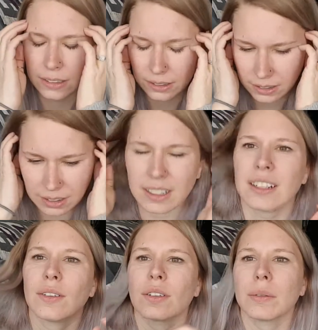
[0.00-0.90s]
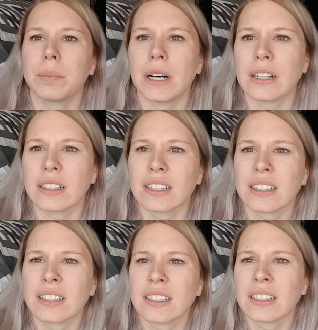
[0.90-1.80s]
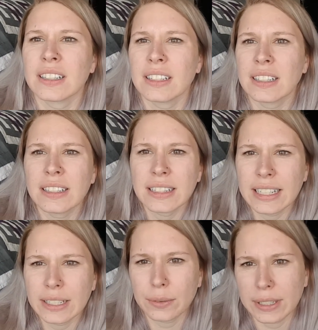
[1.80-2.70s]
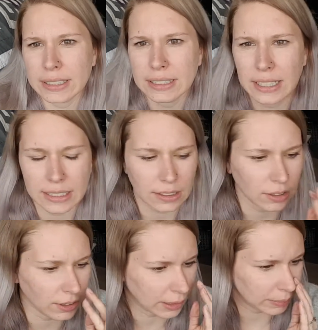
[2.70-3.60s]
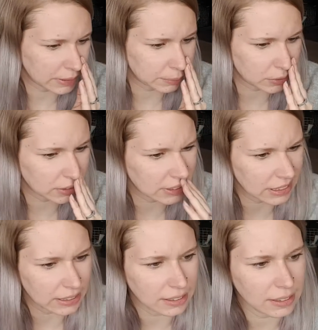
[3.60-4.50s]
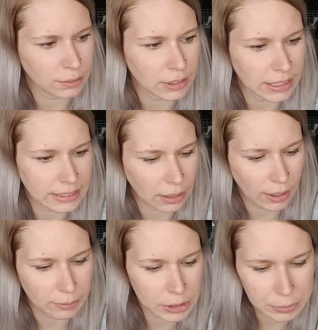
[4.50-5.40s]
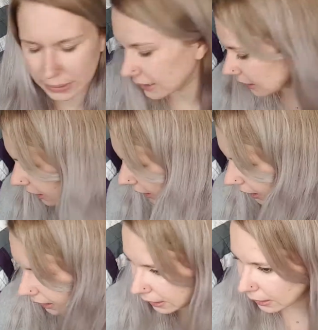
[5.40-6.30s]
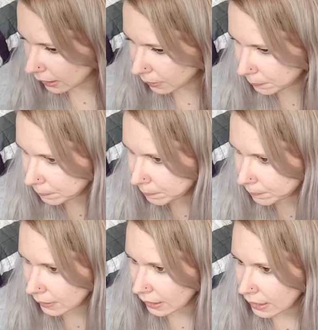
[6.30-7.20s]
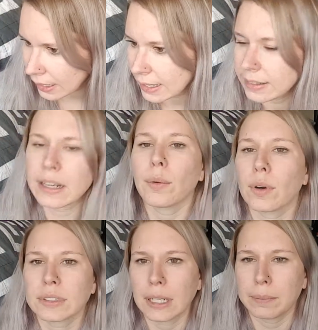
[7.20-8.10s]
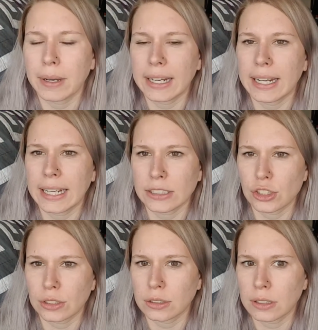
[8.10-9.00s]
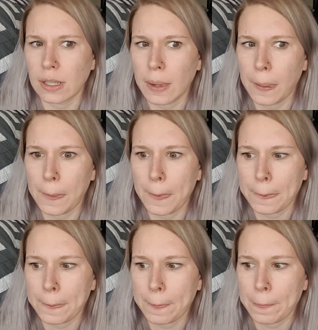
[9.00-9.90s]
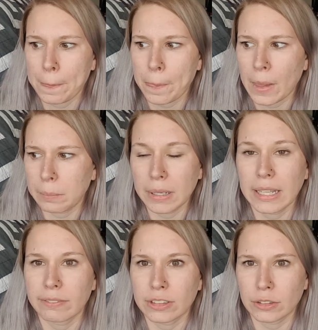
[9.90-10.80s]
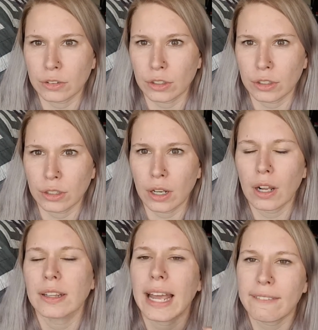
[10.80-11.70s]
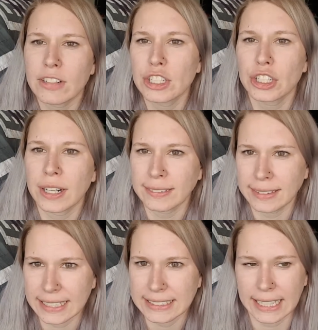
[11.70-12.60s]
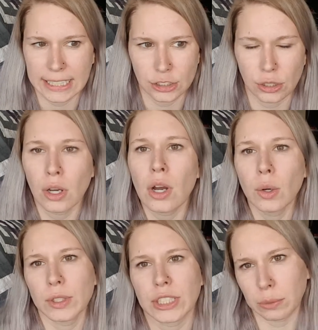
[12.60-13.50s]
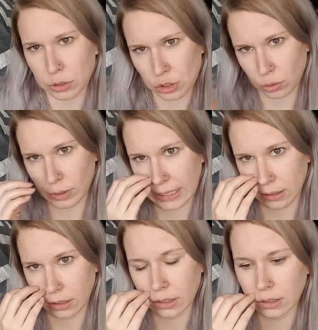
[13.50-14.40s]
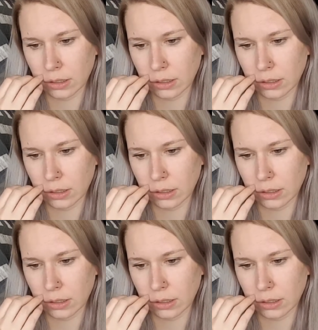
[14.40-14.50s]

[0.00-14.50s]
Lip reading: Oh, what a punk. Anyways, I need to hurry up, I suppose, because I realize I don't have much space. And then I worked on my angel. My lavender and lace angel, which I will show later.